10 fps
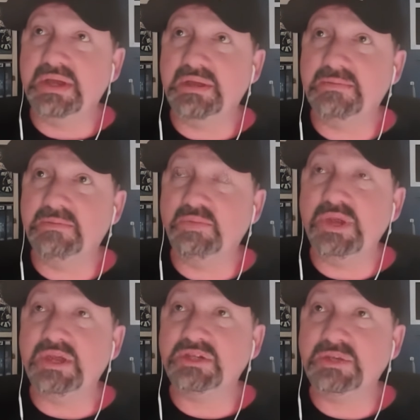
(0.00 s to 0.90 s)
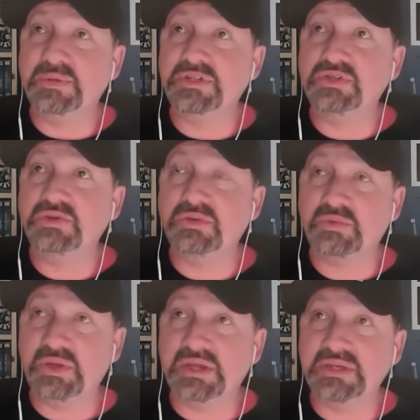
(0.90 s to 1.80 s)
We actually pitched 2 or
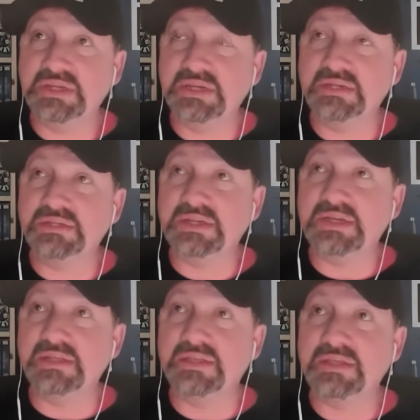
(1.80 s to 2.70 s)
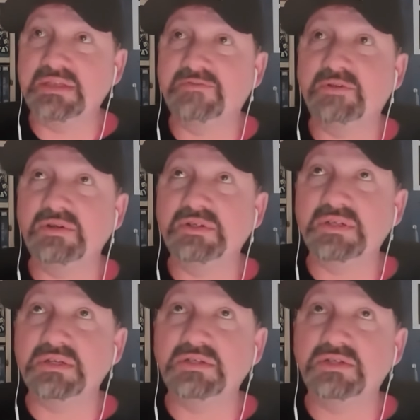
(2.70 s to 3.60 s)
3 ideas, and the thing that floated
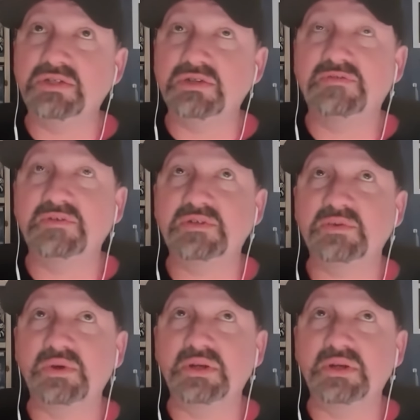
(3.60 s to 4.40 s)
to the surface